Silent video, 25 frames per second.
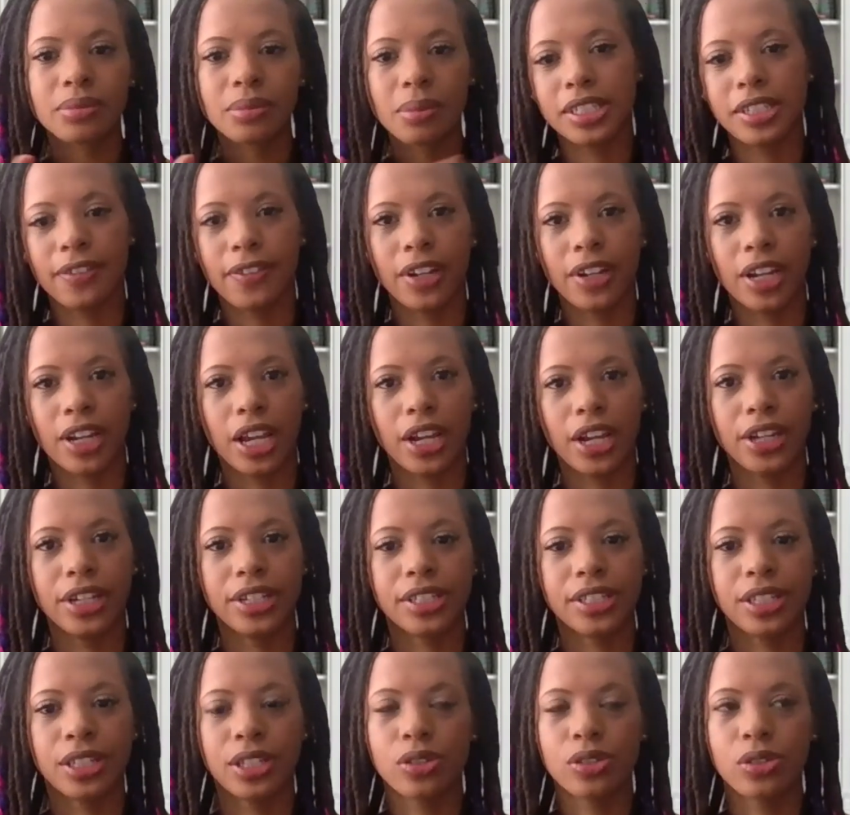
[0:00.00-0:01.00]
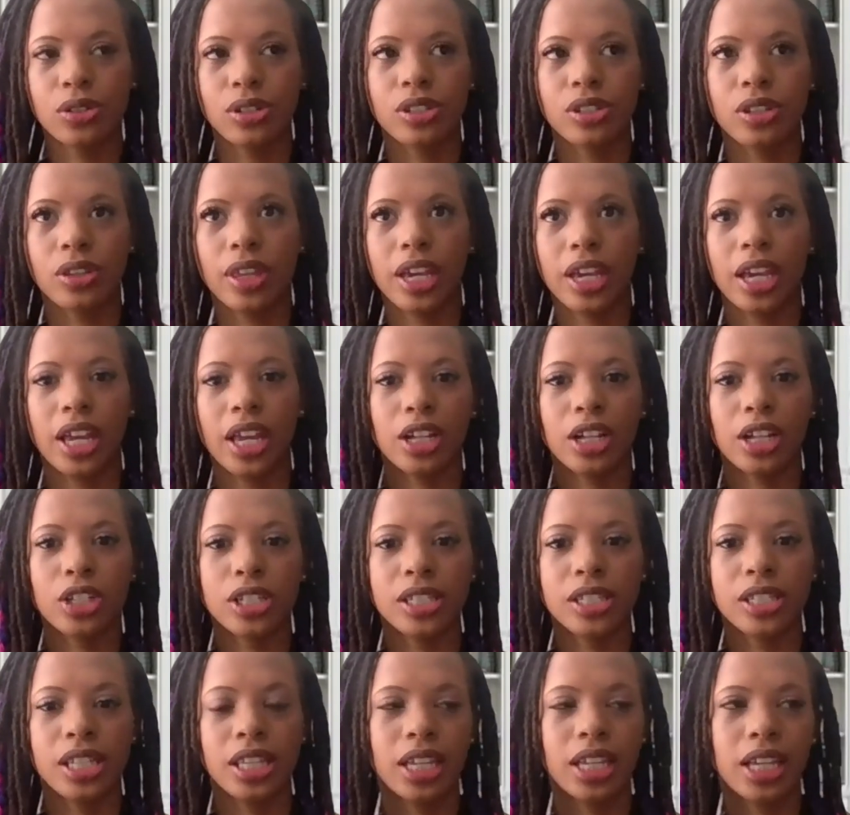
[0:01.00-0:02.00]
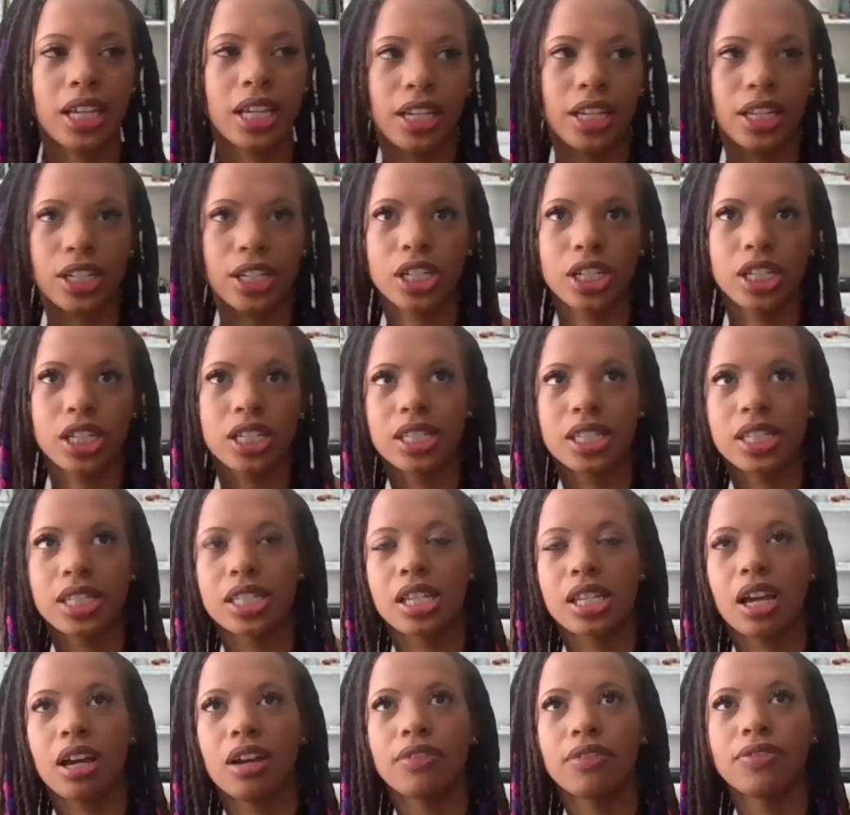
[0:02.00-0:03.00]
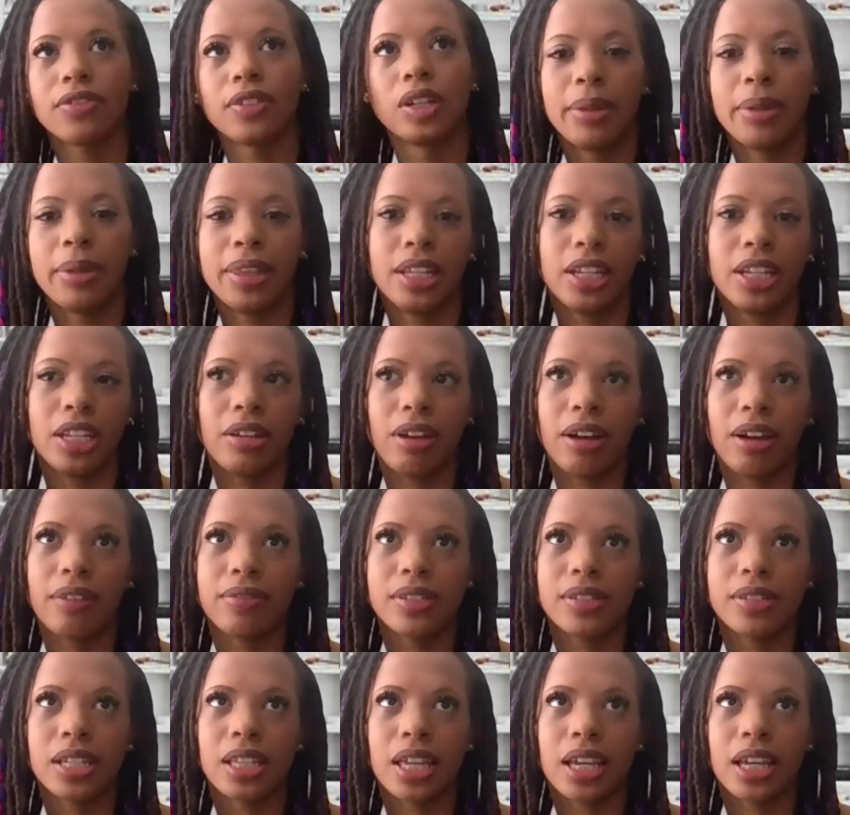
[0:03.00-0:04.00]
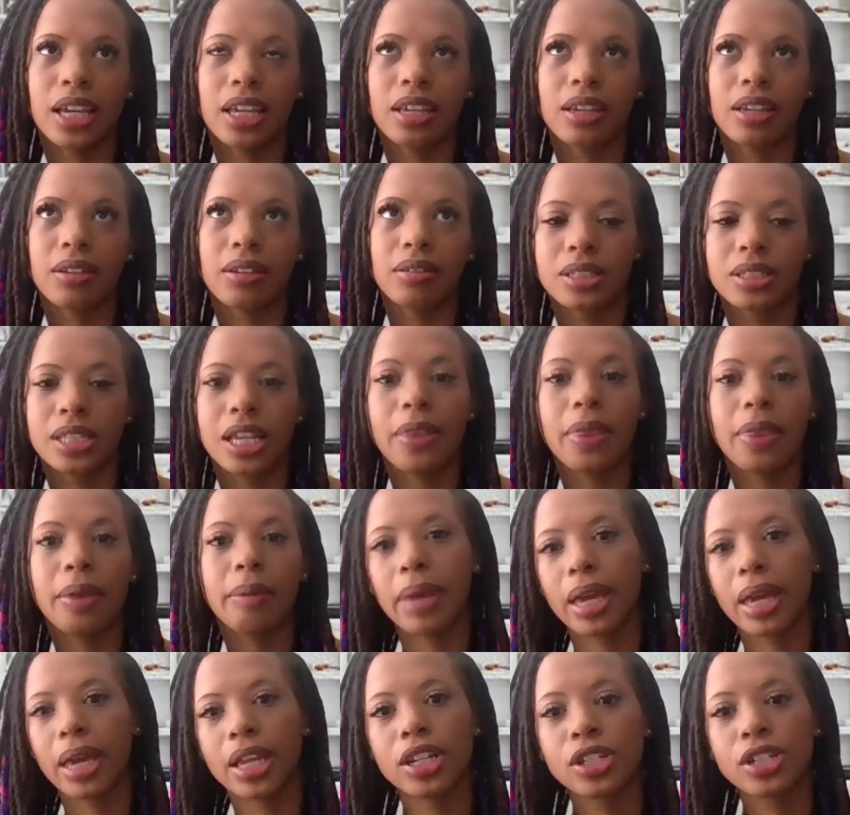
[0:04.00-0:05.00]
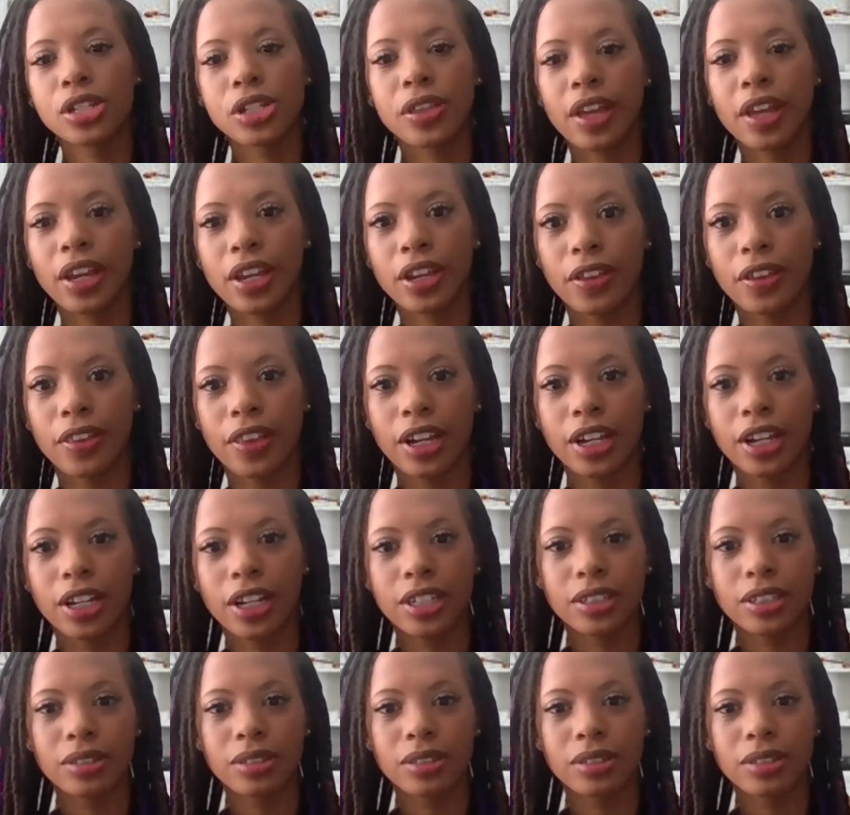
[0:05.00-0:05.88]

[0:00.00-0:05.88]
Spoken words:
different areas of the store so they can actually see the condition and stuff. And then you have to like tell the manager that you're there.